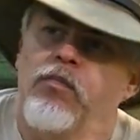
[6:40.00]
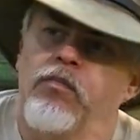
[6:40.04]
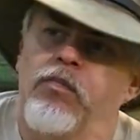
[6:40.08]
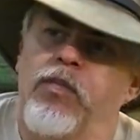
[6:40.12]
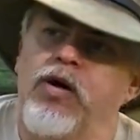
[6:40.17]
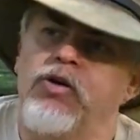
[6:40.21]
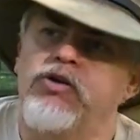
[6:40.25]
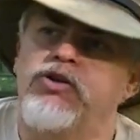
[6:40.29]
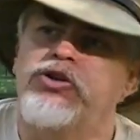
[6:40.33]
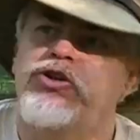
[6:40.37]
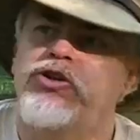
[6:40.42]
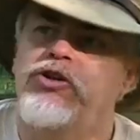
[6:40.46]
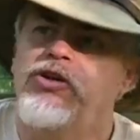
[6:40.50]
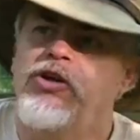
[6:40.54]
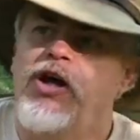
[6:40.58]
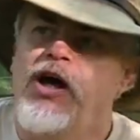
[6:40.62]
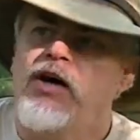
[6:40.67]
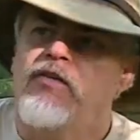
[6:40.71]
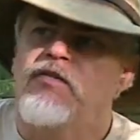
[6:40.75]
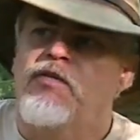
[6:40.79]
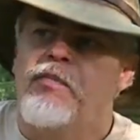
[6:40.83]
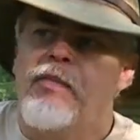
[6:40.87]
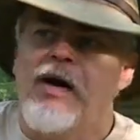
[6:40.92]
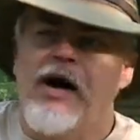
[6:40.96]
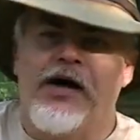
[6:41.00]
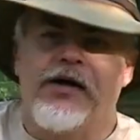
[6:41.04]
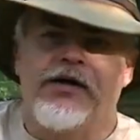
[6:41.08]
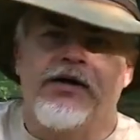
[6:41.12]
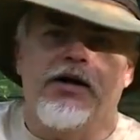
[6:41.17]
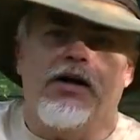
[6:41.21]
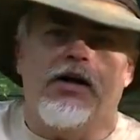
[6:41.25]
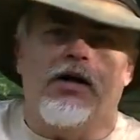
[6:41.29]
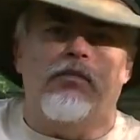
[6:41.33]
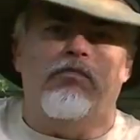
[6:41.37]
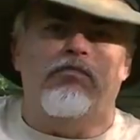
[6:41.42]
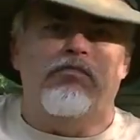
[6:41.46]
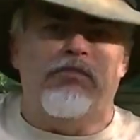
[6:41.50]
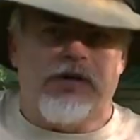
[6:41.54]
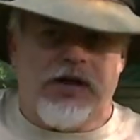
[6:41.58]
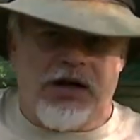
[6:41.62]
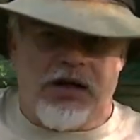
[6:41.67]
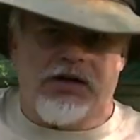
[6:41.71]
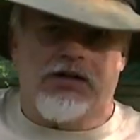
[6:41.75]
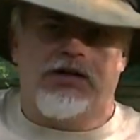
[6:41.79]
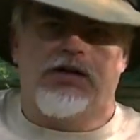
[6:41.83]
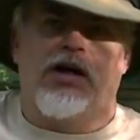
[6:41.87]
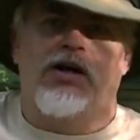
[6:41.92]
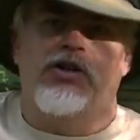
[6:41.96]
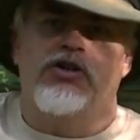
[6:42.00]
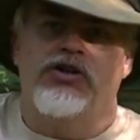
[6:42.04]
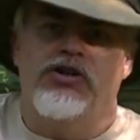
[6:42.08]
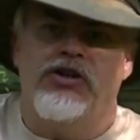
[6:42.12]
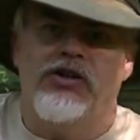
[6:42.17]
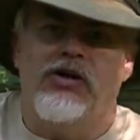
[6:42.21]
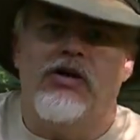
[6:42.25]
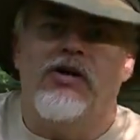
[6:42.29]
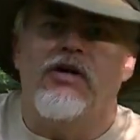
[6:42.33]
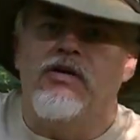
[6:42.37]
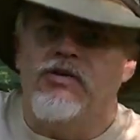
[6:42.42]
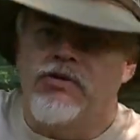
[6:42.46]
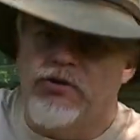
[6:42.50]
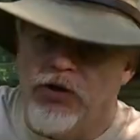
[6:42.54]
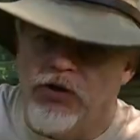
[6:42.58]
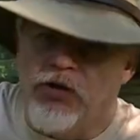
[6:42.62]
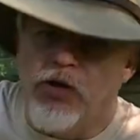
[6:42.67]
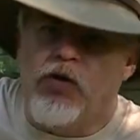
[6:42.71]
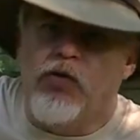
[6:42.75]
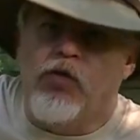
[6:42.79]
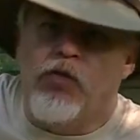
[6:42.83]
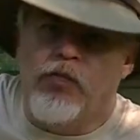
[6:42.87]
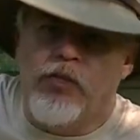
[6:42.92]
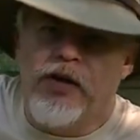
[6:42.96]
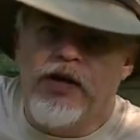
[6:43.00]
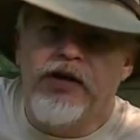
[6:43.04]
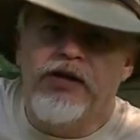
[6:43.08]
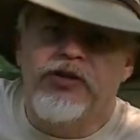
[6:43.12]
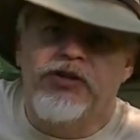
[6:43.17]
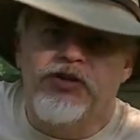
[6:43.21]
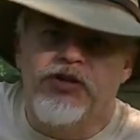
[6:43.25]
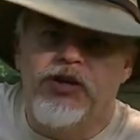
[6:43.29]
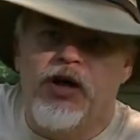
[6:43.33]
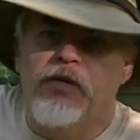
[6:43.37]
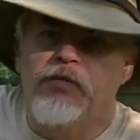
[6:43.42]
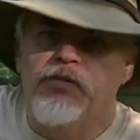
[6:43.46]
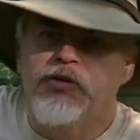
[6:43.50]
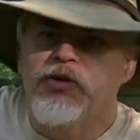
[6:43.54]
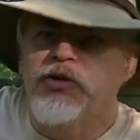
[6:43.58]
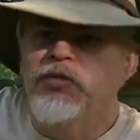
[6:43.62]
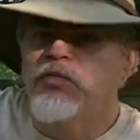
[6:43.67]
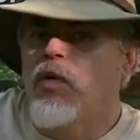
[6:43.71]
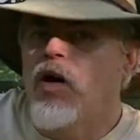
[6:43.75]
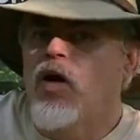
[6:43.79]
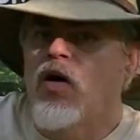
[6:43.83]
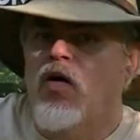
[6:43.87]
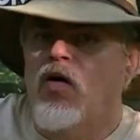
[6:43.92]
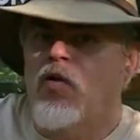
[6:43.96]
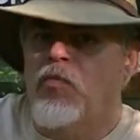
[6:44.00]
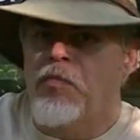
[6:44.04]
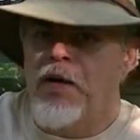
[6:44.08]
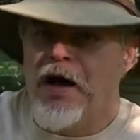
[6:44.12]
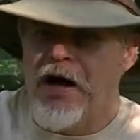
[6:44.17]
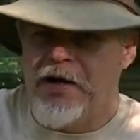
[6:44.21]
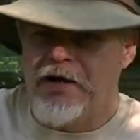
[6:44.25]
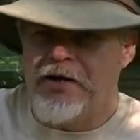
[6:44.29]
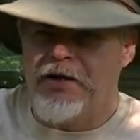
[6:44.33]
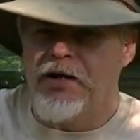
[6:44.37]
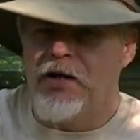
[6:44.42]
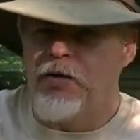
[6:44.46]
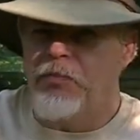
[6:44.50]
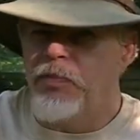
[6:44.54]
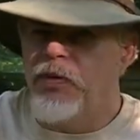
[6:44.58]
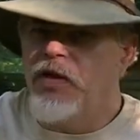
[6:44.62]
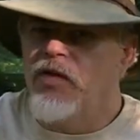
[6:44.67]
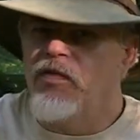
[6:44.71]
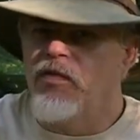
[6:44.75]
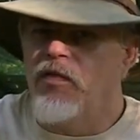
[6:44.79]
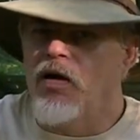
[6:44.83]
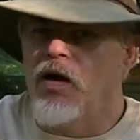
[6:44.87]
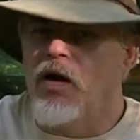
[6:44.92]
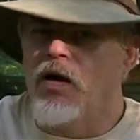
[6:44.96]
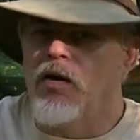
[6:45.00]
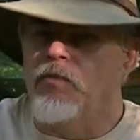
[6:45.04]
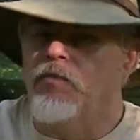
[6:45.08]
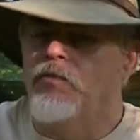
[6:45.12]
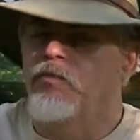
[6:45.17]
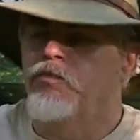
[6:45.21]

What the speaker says: But shouldn't you have a backup? Yes, I should. So there will be some small backup in there.